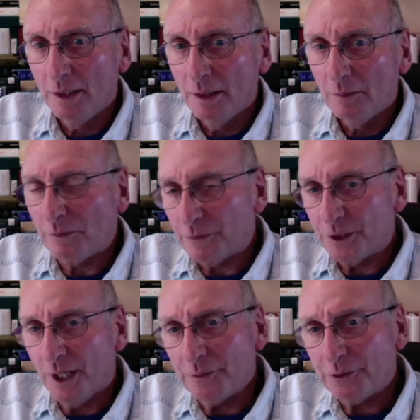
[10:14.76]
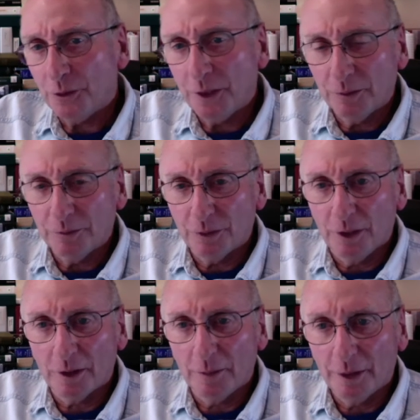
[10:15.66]
But for Tom Sawyer and for
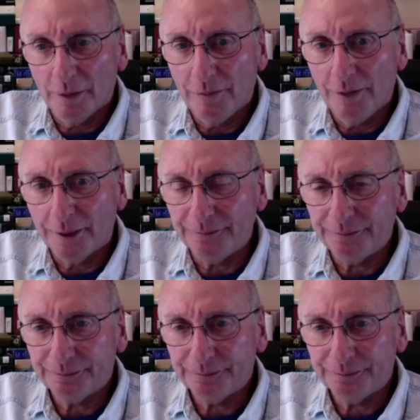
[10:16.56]
Huckleberry Finn,